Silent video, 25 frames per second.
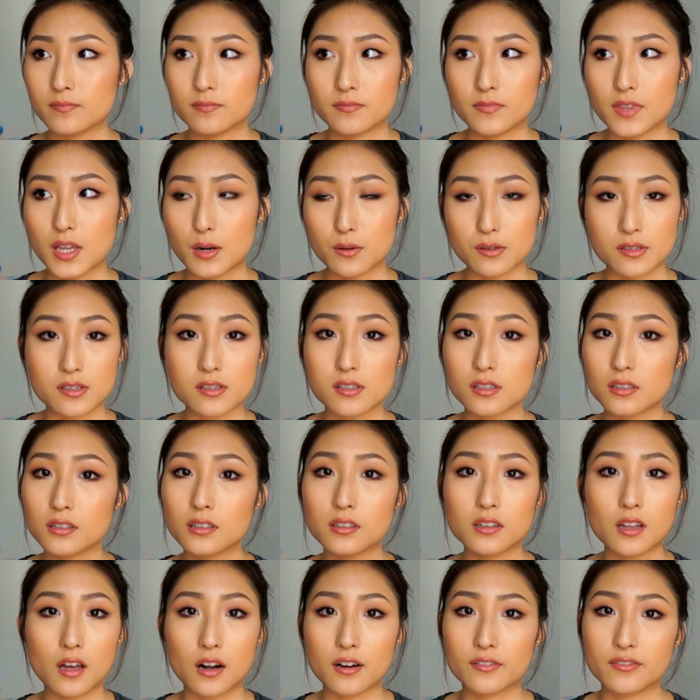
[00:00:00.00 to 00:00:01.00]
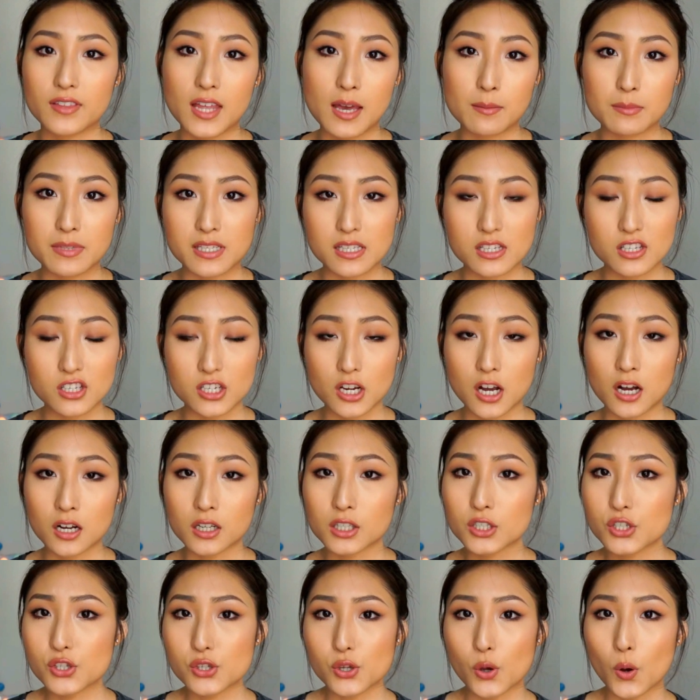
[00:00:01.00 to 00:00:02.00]
there were still a lot of them in stock,
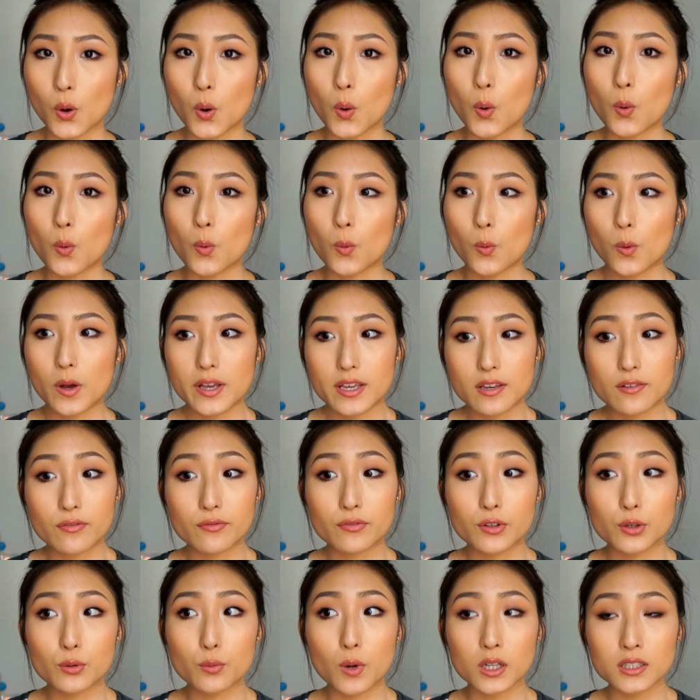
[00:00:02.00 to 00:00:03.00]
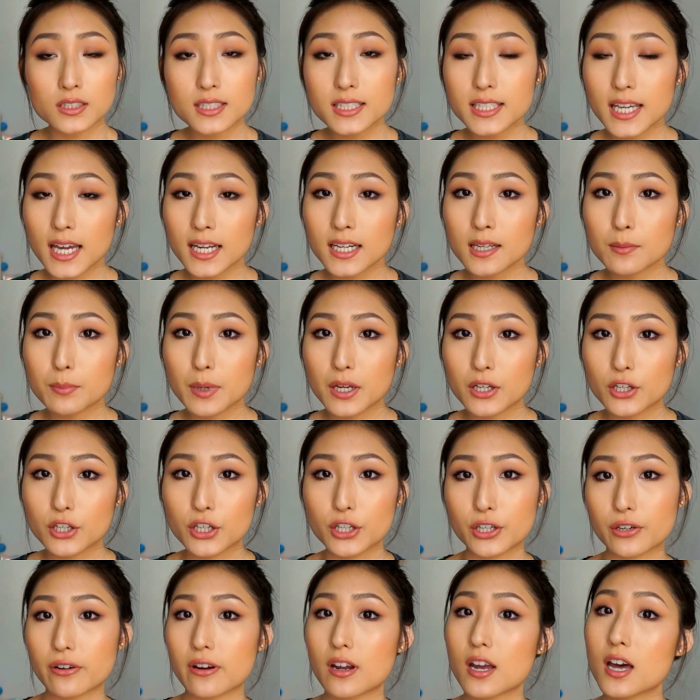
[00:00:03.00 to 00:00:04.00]
so if you want to get it, better
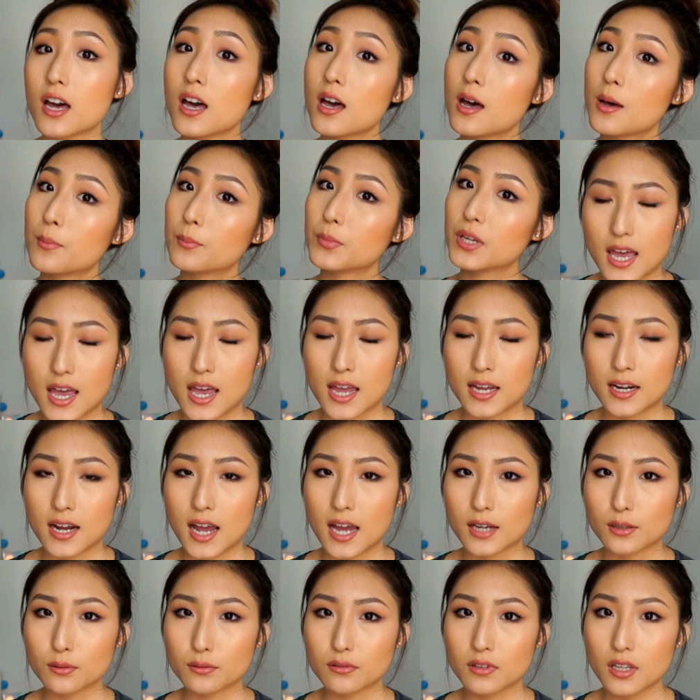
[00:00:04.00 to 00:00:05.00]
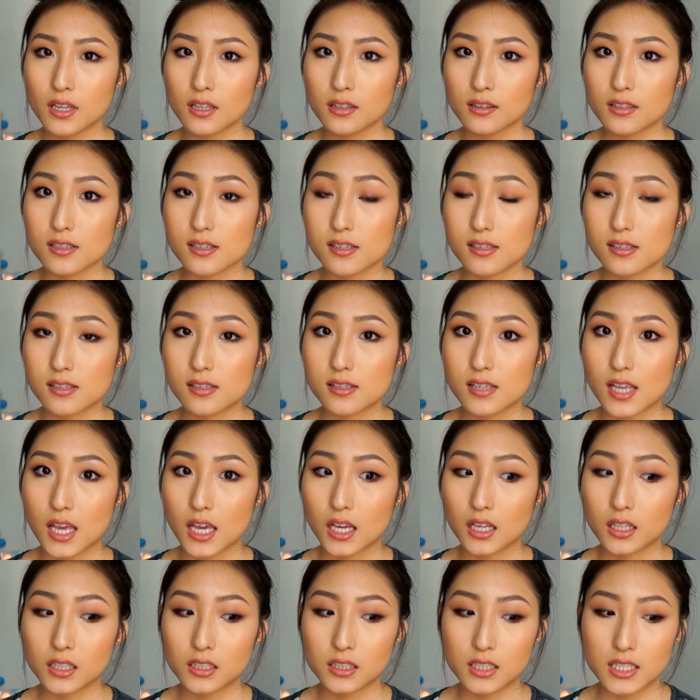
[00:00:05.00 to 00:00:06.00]
hurry up. And I don't think the
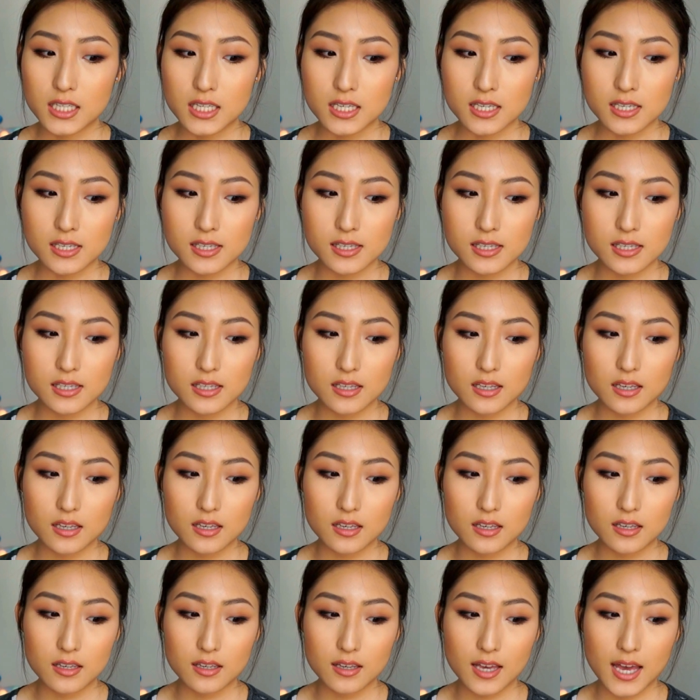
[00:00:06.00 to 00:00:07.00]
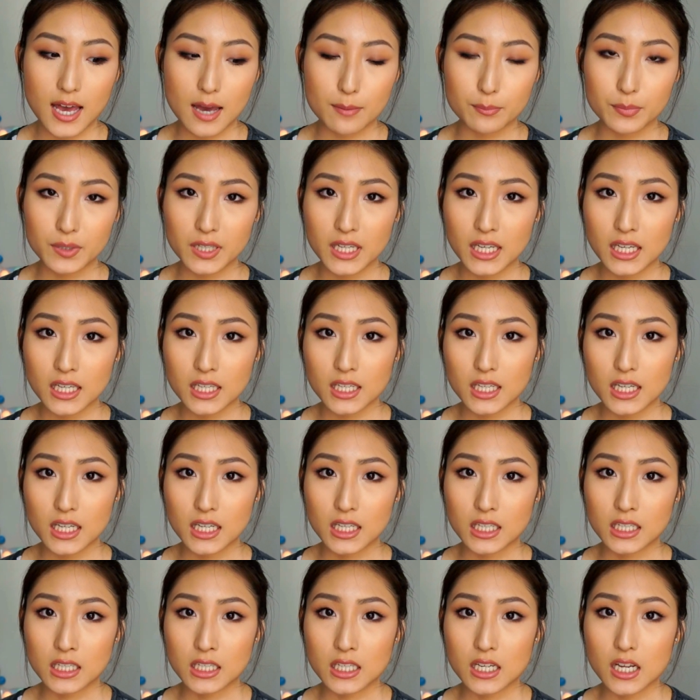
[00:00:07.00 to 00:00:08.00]
sale is happening
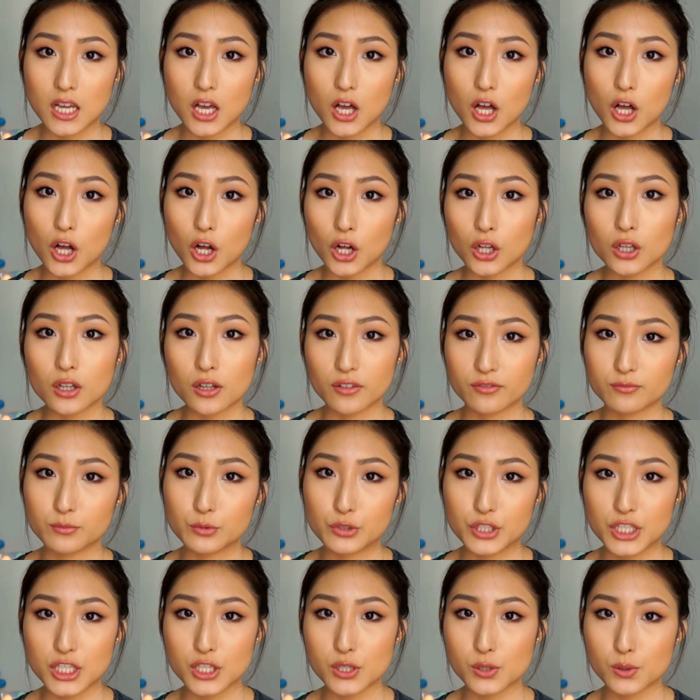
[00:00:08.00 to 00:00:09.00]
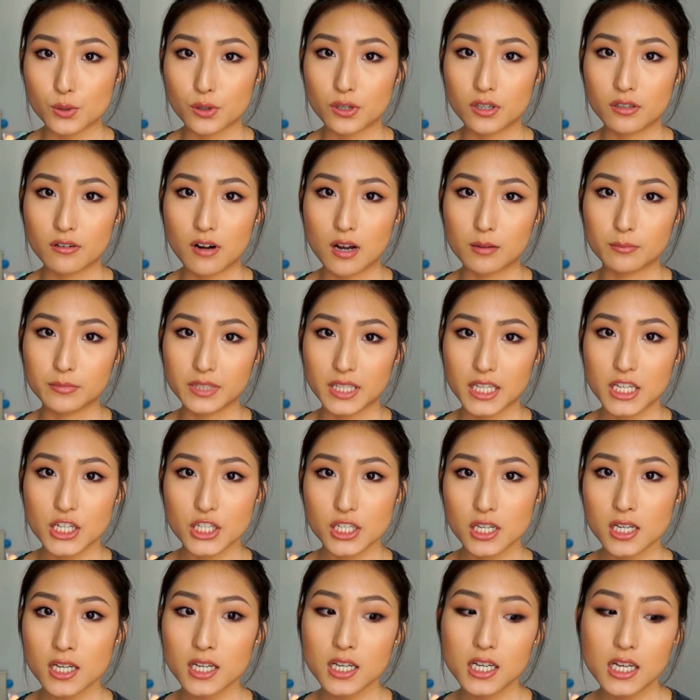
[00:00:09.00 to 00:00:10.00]
in all of Muji store around
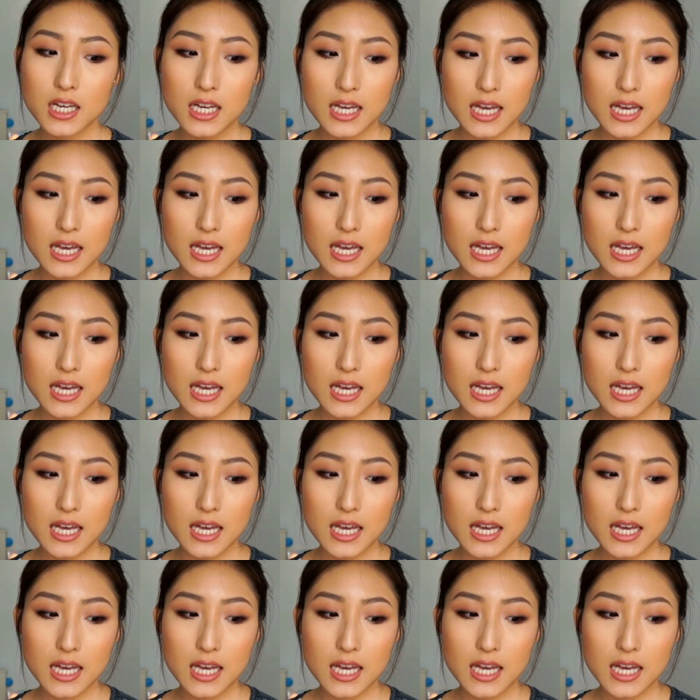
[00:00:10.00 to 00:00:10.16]
Malaysia.